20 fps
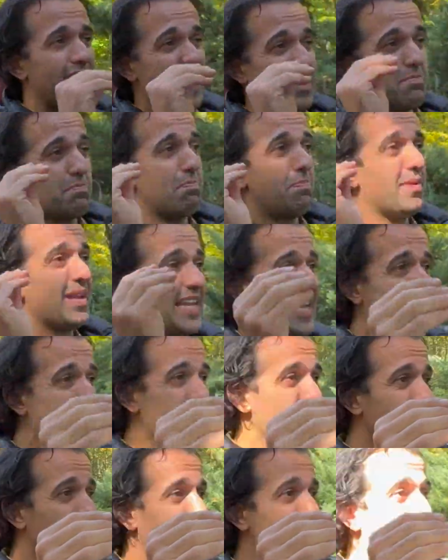had plenty
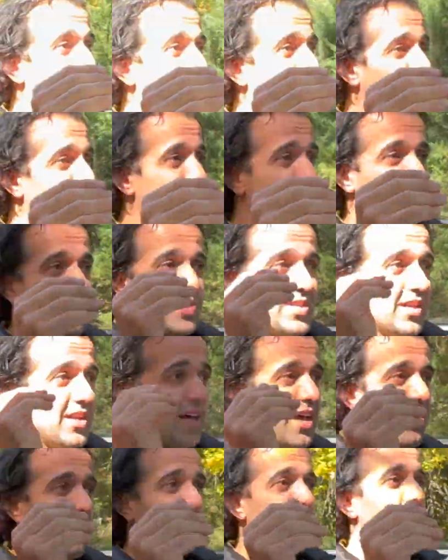of power. It was a
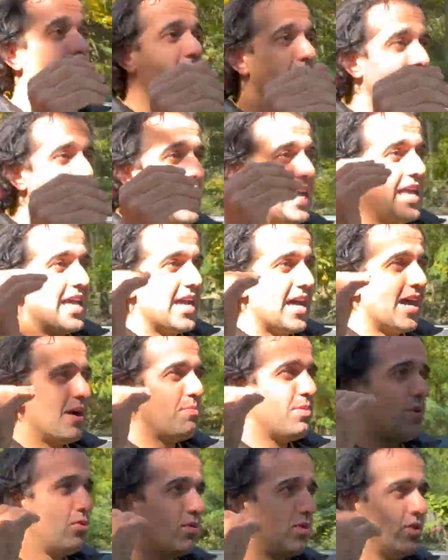lot of fun,
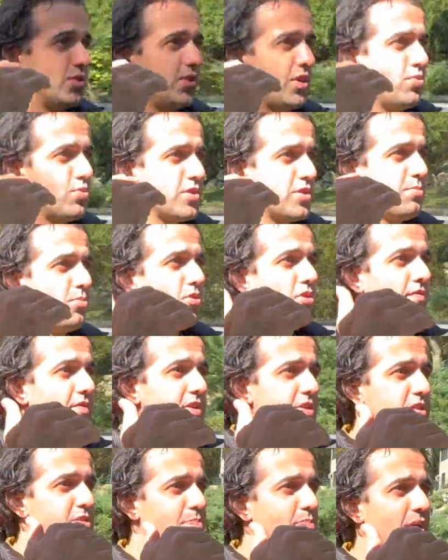but it was more of a
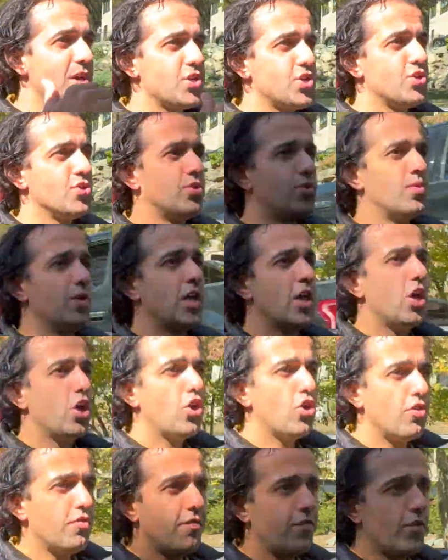special
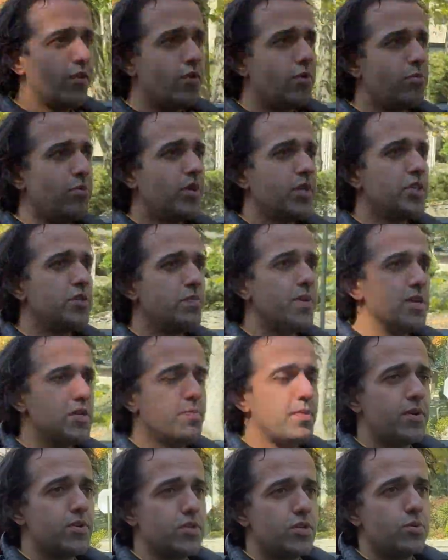convertible experience
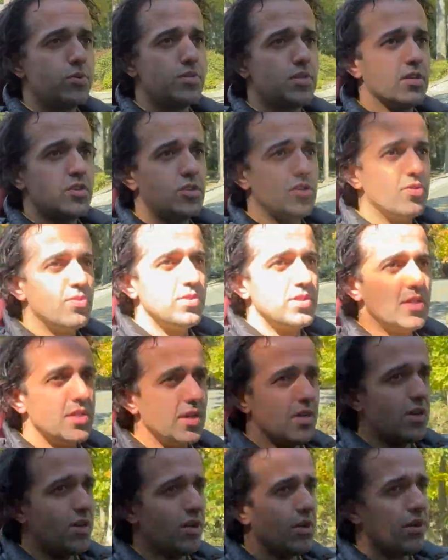because it was a
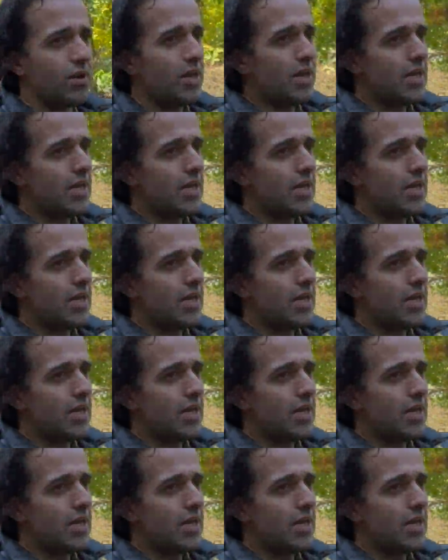2-seater